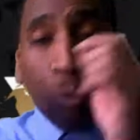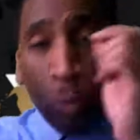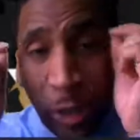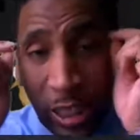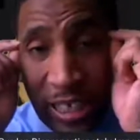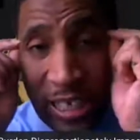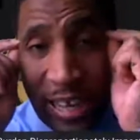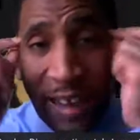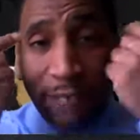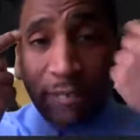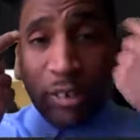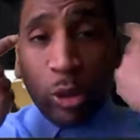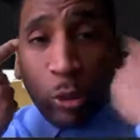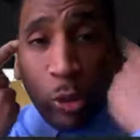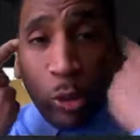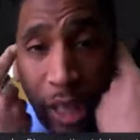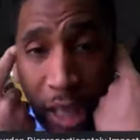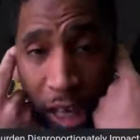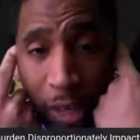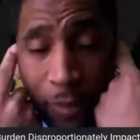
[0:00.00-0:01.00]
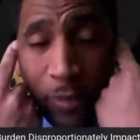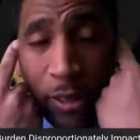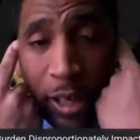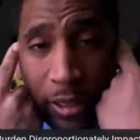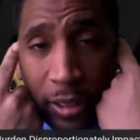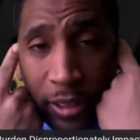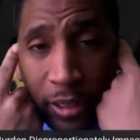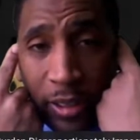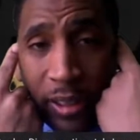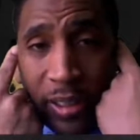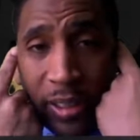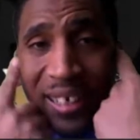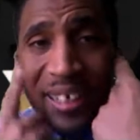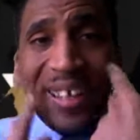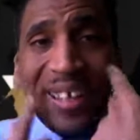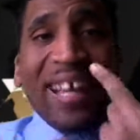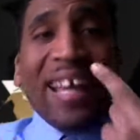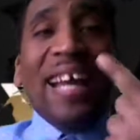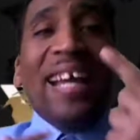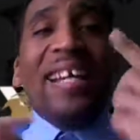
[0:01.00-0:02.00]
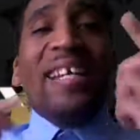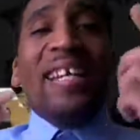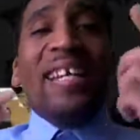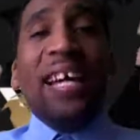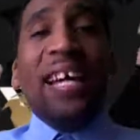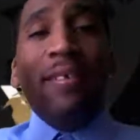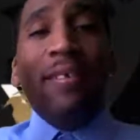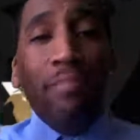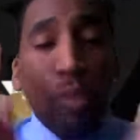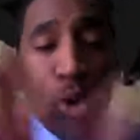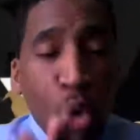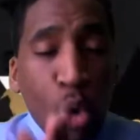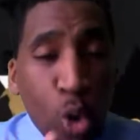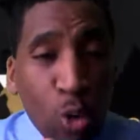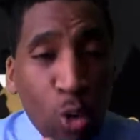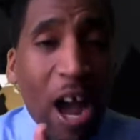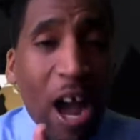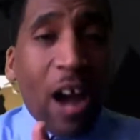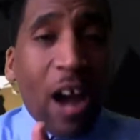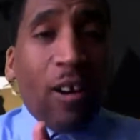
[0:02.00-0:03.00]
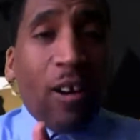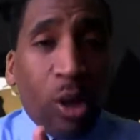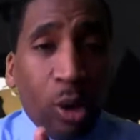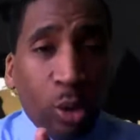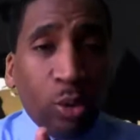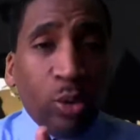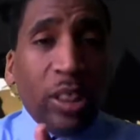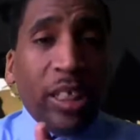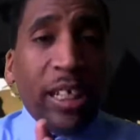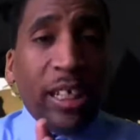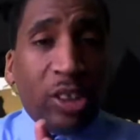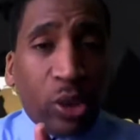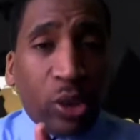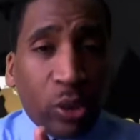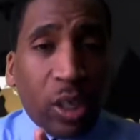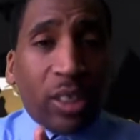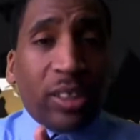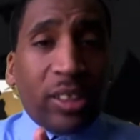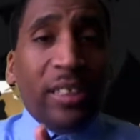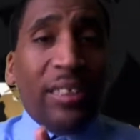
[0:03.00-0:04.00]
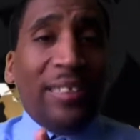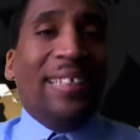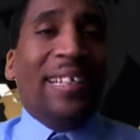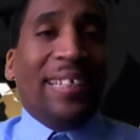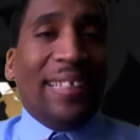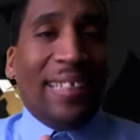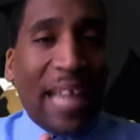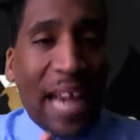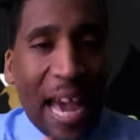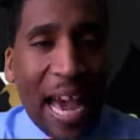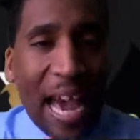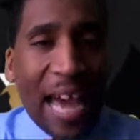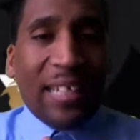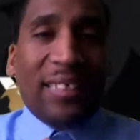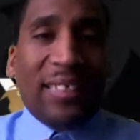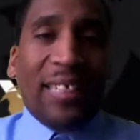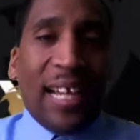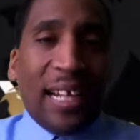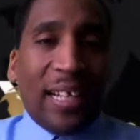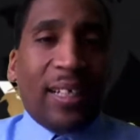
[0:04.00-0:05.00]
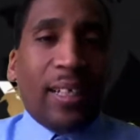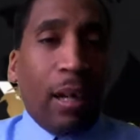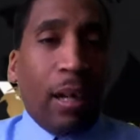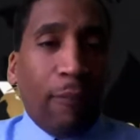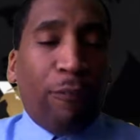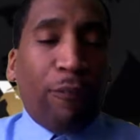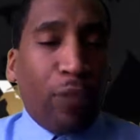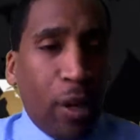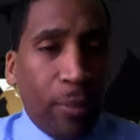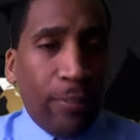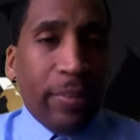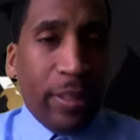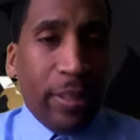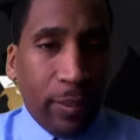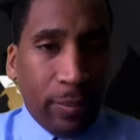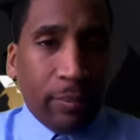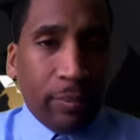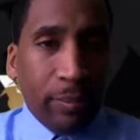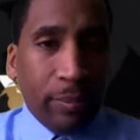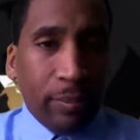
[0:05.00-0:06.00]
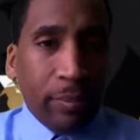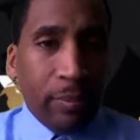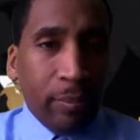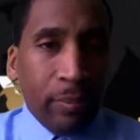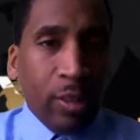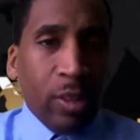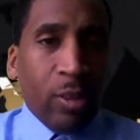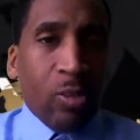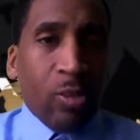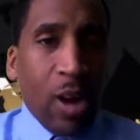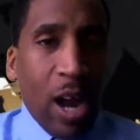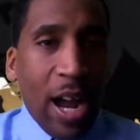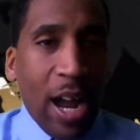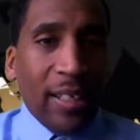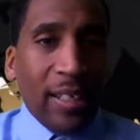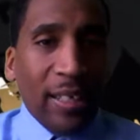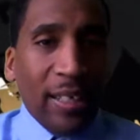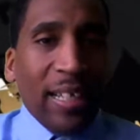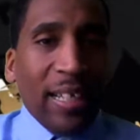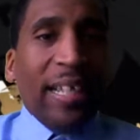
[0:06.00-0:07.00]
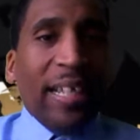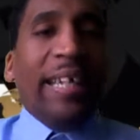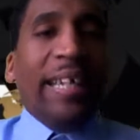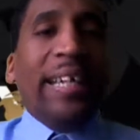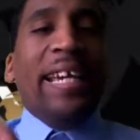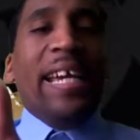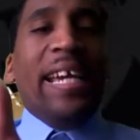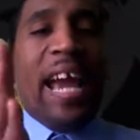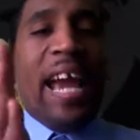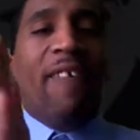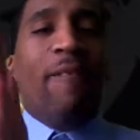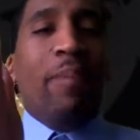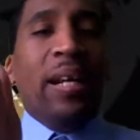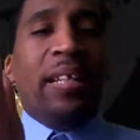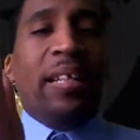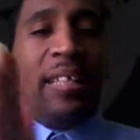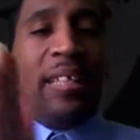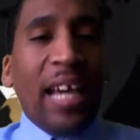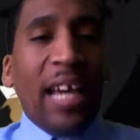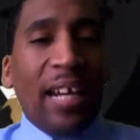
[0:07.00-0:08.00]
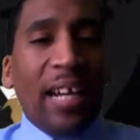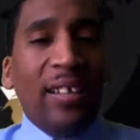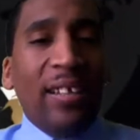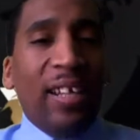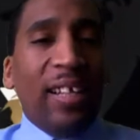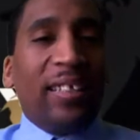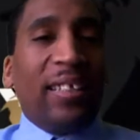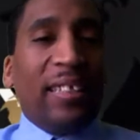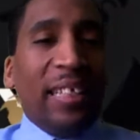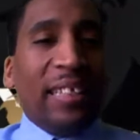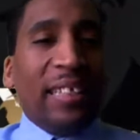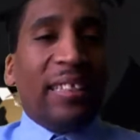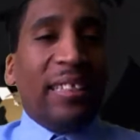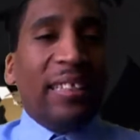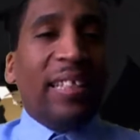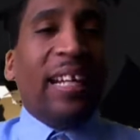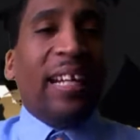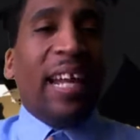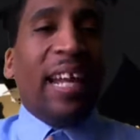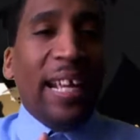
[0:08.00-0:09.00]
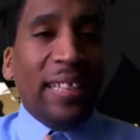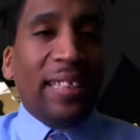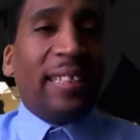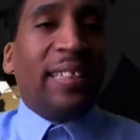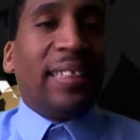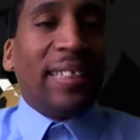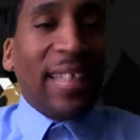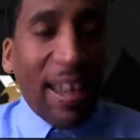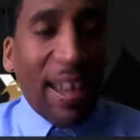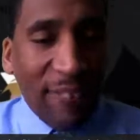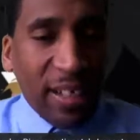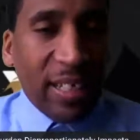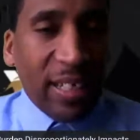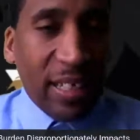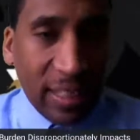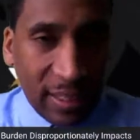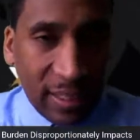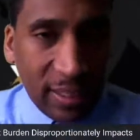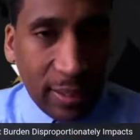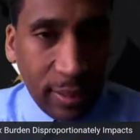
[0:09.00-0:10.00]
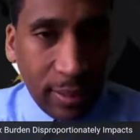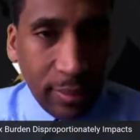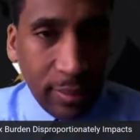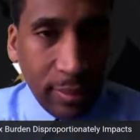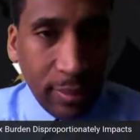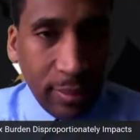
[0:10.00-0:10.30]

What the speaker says: we have to hear it and then move out on the instructions, the guidance that come from him, right? He have been telling us since the late 70s.